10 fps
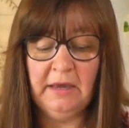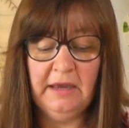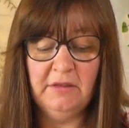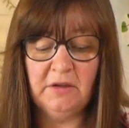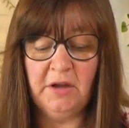
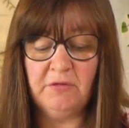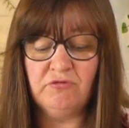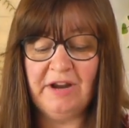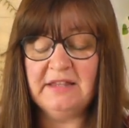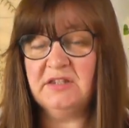in kind of
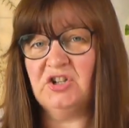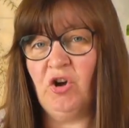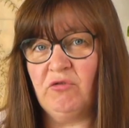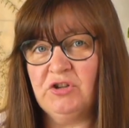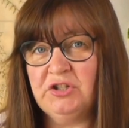reds and
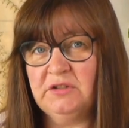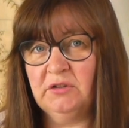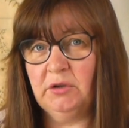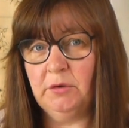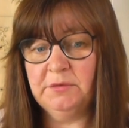oranges
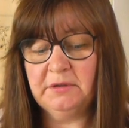and golds,